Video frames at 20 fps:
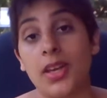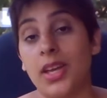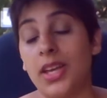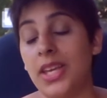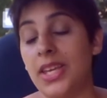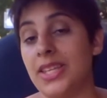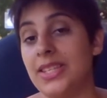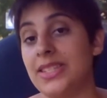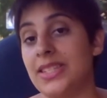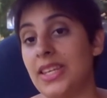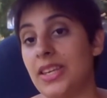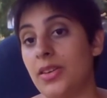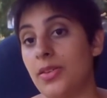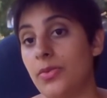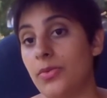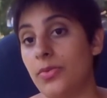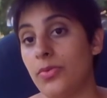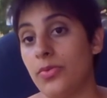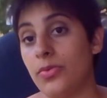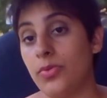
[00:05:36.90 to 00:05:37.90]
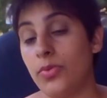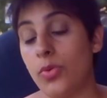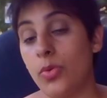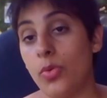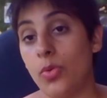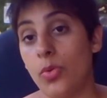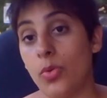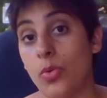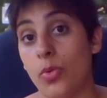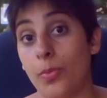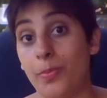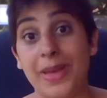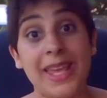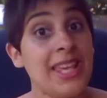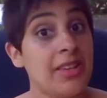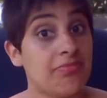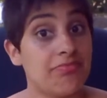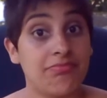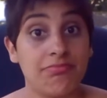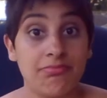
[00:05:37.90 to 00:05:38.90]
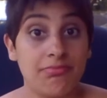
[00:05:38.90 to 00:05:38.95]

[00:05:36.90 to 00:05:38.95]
Is it for me?